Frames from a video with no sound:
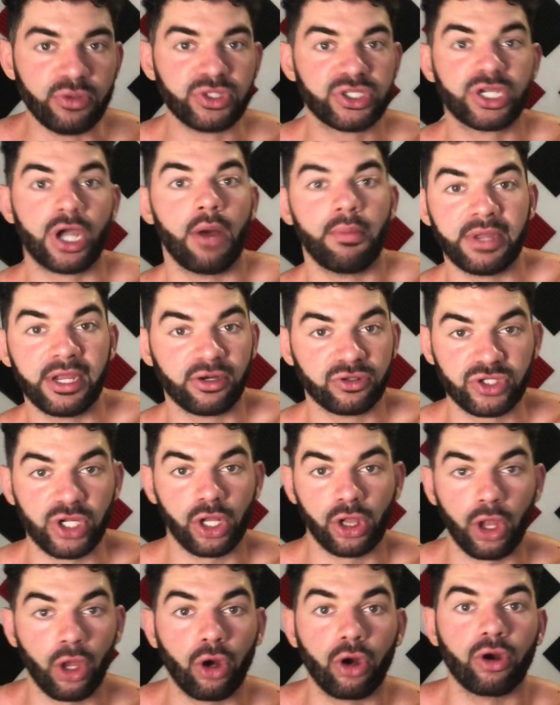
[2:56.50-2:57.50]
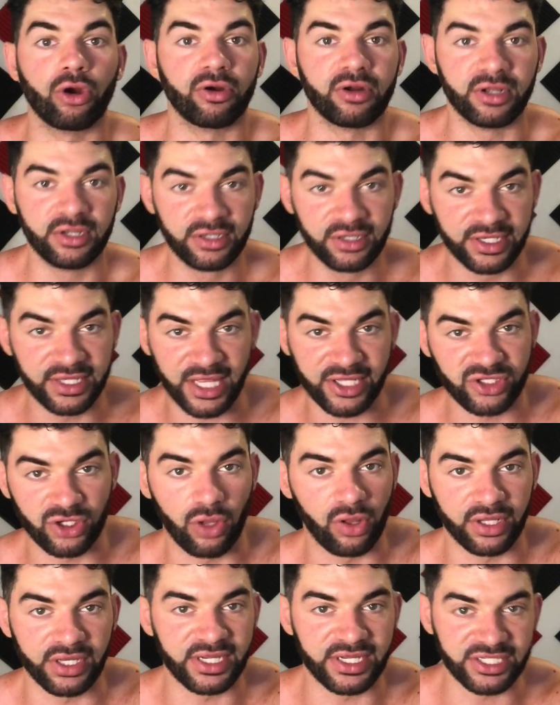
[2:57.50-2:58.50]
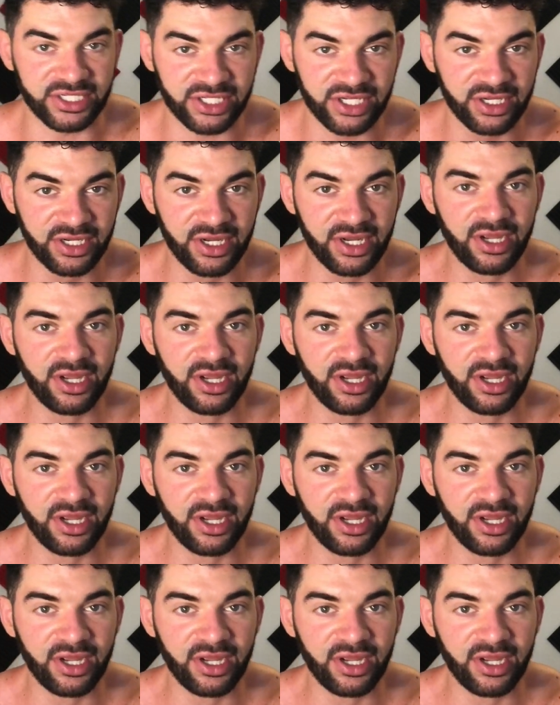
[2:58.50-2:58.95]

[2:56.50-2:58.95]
just come here to learn, and that's all it is.